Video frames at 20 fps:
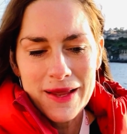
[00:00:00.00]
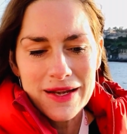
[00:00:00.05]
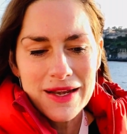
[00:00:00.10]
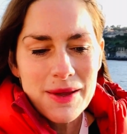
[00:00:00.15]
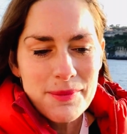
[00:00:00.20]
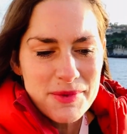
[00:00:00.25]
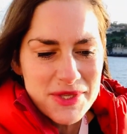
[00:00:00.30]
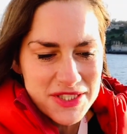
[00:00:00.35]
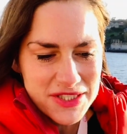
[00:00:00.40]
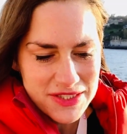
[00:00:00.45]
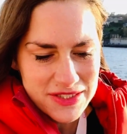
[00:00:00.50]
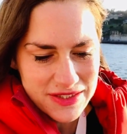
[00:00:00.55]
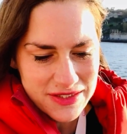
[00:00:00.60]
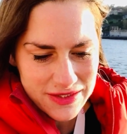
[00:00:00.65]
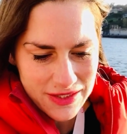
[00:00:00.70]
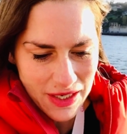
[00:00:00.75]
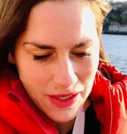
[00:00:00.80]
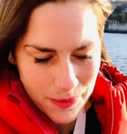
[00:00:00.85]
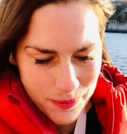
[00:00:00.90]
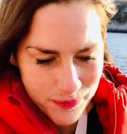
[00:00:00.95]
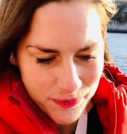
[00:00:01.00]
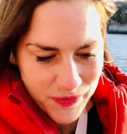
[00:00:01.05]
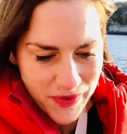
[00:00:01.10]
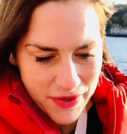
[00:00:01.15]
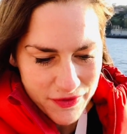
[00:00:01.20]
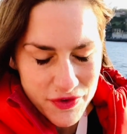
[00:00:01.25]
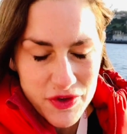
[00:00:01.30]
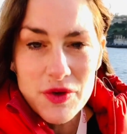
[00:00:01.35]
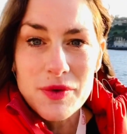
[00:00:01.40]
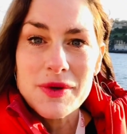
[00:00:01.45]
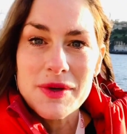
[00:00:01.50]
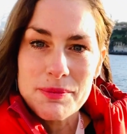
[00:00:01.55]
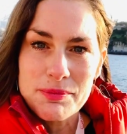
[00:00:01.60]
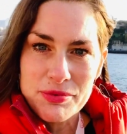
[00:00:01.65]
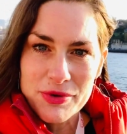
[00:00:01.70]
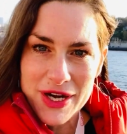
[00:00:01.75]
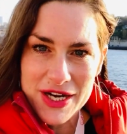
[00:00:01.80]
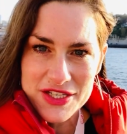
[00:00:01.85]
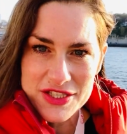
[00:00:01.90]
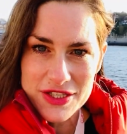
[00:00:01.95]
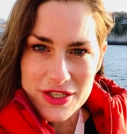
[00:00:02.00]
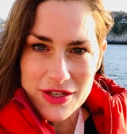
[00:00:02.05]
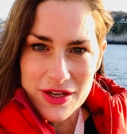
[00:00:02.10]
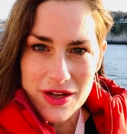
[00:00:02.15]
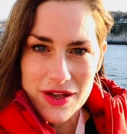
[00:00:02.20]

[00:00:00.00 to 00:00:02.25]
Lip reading: Let me just give you an impression